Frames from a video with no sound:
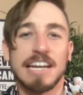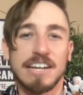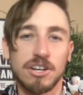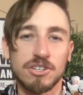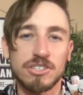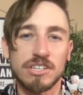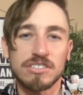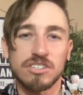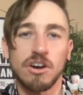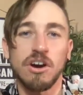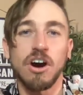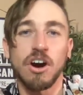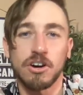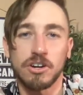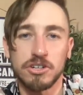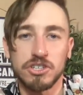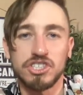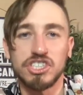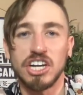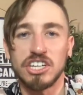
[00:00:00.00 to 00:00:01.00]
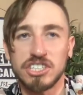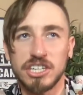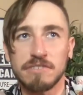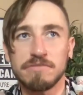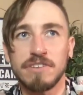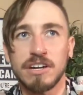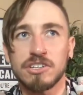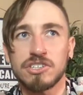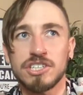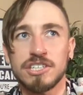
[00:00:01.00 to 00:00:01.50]
And he also has a harder judging
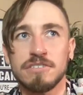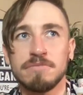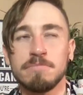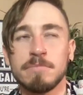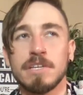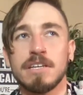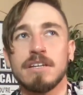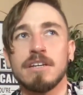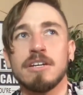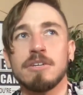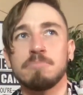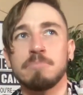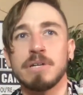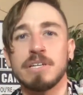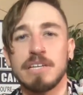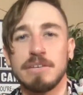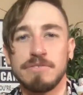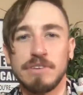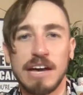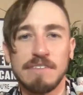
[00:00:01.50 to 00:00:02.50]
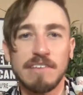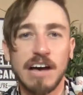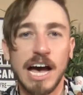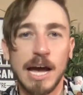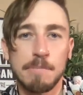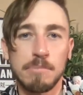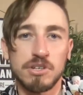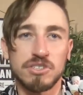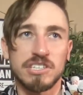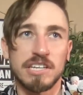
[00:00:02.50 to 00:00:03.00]
function. But if you have a
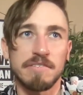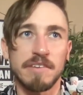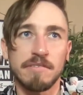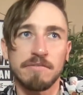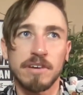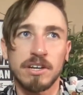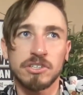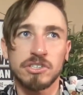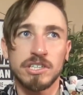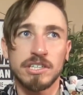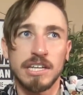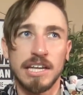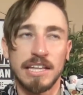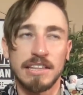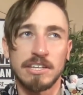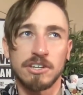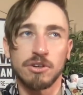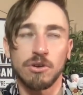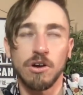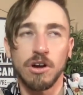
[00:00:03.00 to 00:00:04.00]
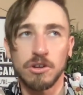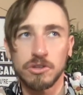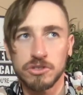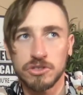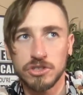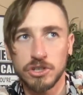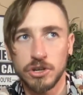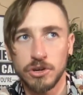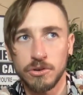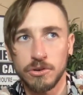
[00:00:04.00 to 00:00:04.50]
high perceiving function and then you're
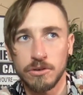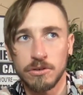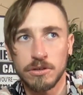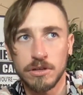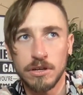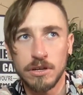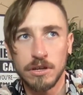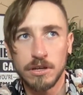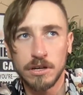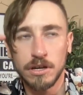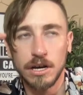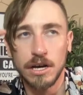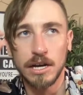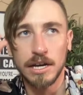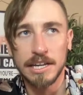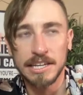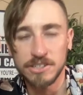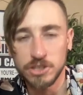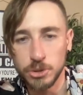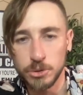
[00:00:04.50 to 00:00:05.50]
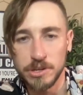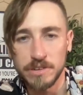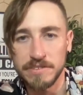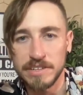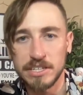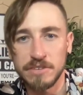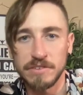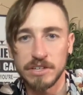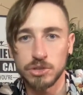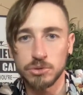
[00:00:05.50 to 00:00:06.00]
also intuitive
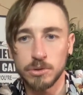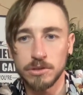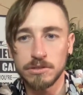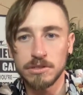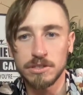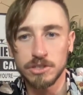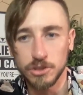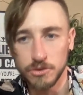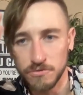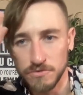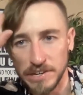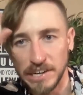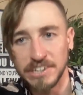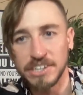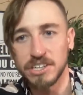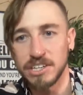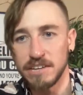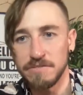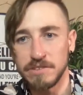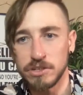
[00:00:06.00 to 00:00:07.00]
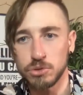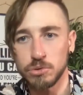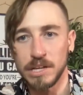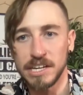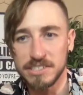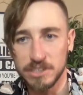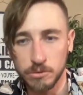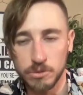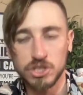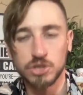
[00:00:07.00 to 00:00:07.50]
individual, you're very good at
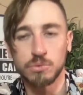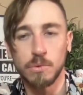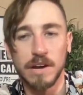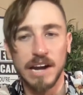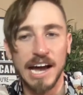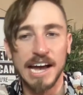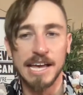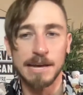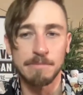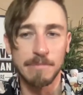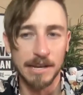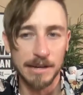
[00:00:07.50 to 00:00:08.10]
visualizing, which is what I am.